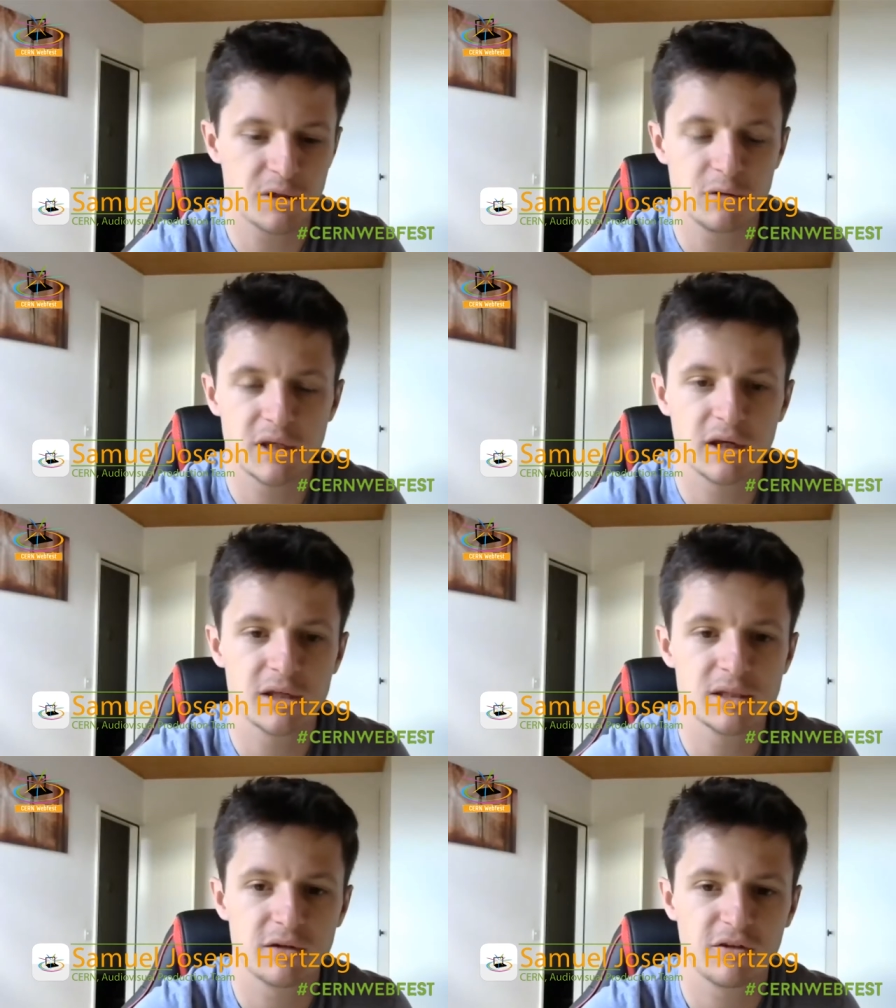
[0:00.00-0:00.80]
using
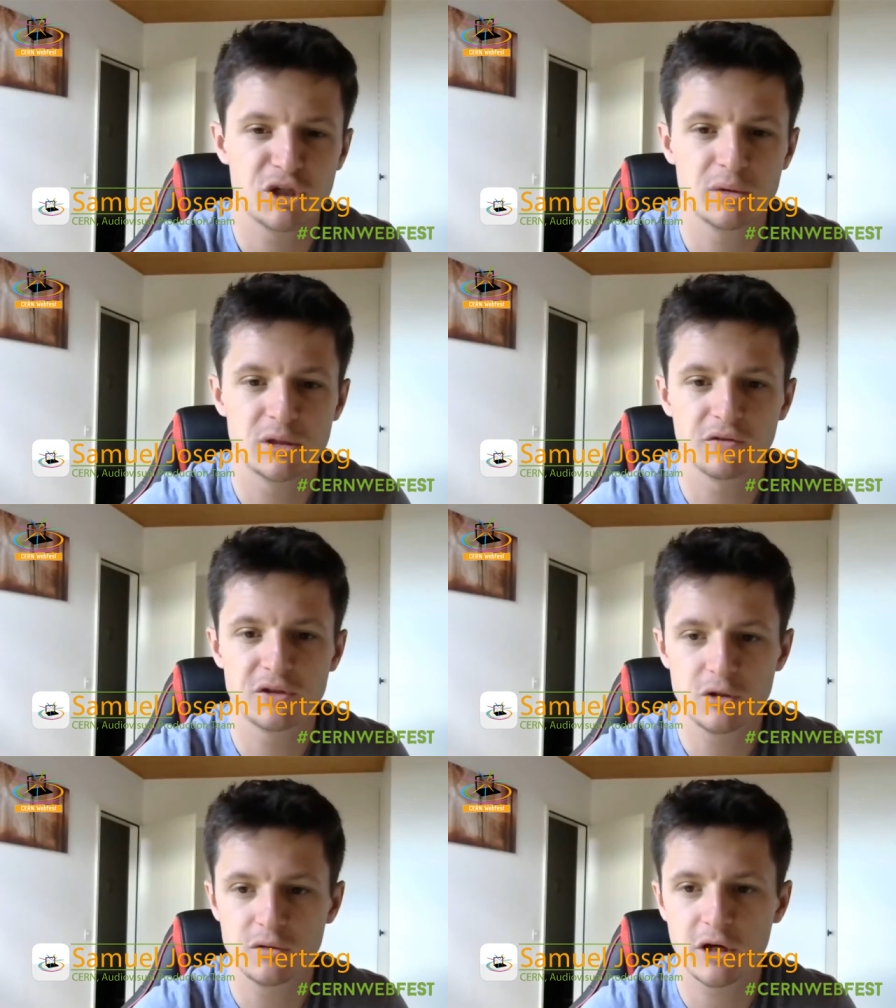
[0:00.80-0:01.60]
is DaVinci Resolve
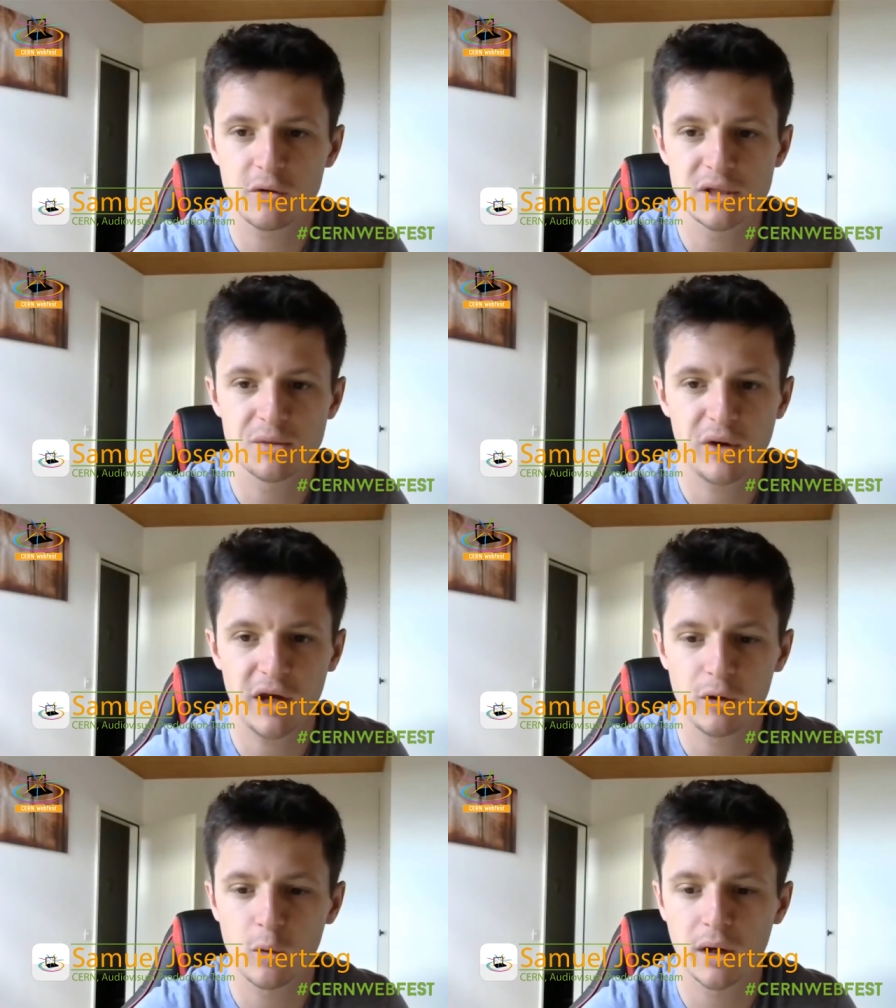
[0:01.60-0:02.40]
Studio. It's a
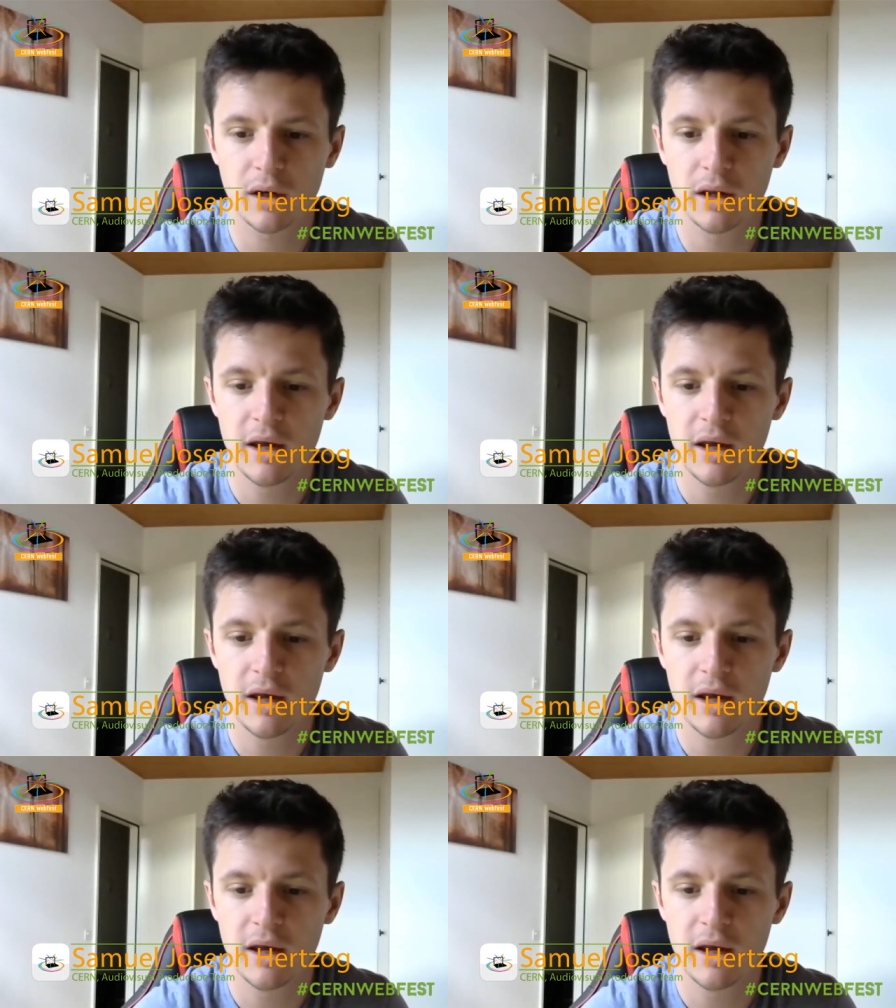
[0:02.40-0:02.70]
paying one.